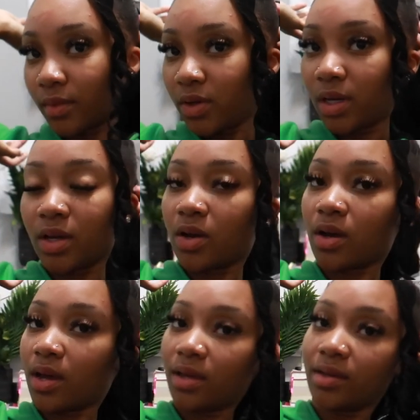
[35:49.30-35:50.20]
Okay, y'all,
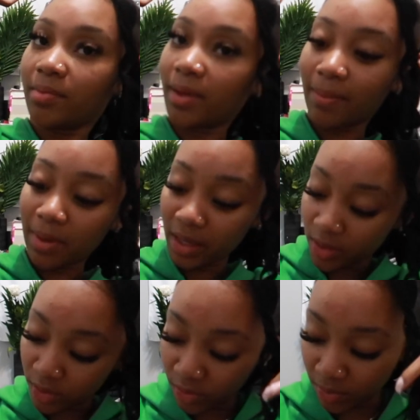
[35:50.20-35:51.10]
I am back
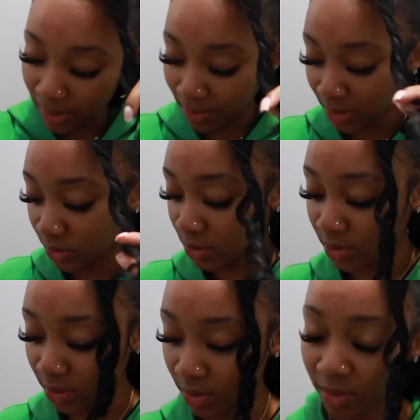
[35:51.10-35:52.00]
home. I'm about to
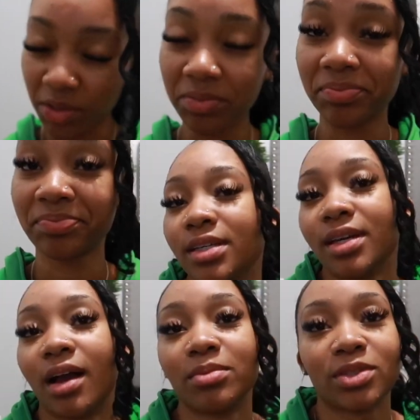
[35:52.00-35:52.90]
show y'all.
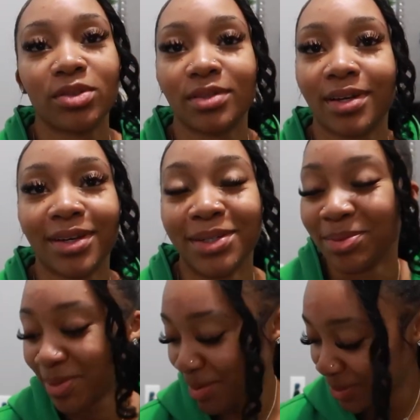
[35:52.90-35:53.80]
I'm so
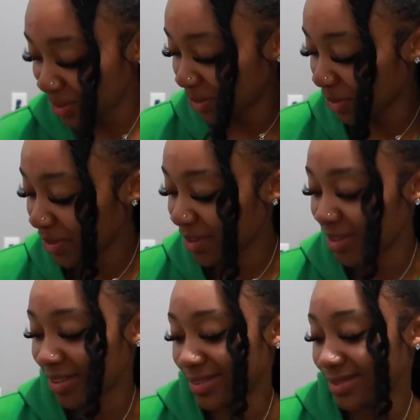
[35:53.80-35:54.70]
tired, but I'm about to show
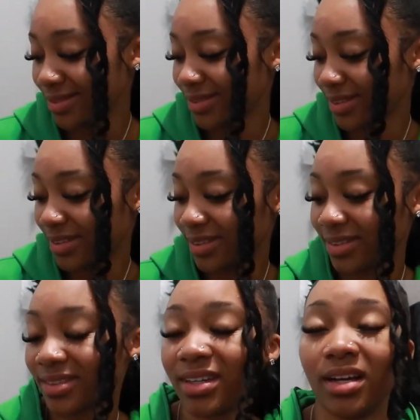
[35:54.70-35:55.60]
y'all
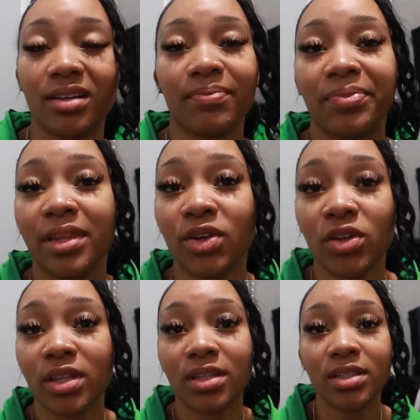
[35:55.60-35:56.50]

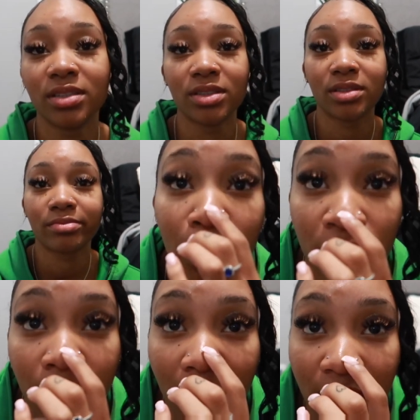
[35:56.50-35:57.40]
literally the
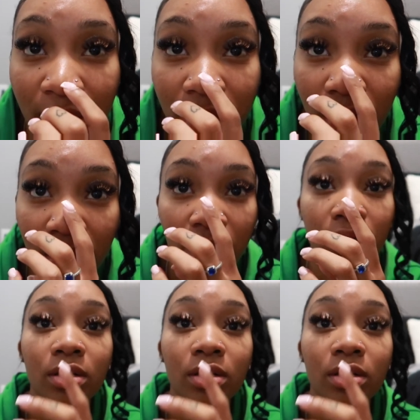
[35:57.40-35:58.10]
most basic Target